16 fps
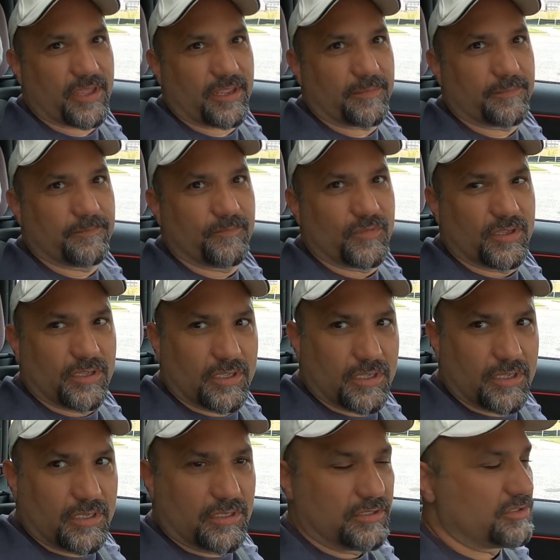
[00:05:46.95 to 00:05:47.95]
thing.
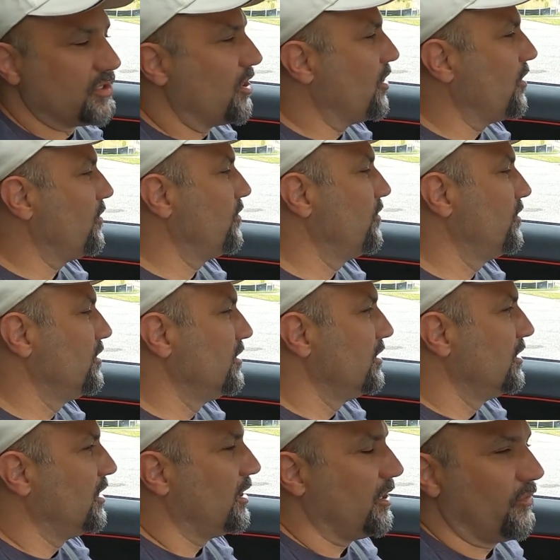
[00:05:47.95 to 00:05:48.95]
So
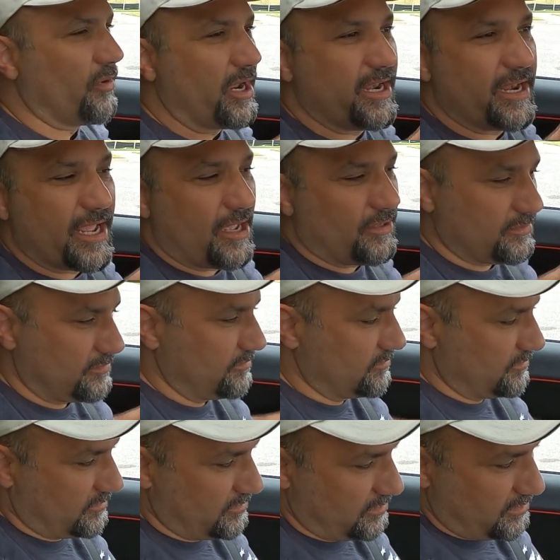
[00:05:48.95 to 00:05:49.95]
right now,
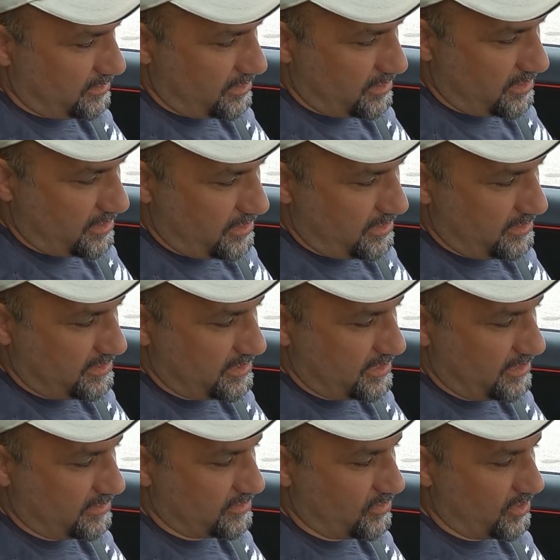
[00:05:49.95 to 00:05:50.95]
let's
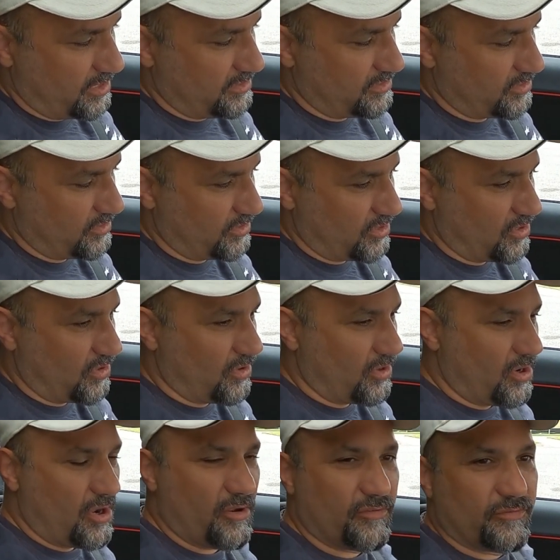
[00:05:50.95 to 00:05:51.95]
see, let's go ahead and turn the
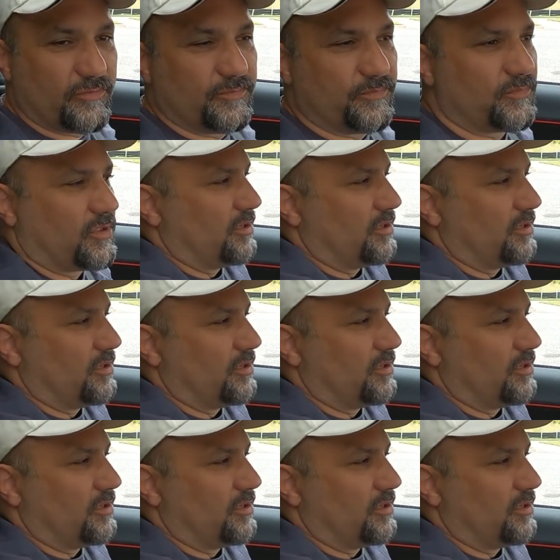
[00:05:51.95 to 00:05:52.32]
car off.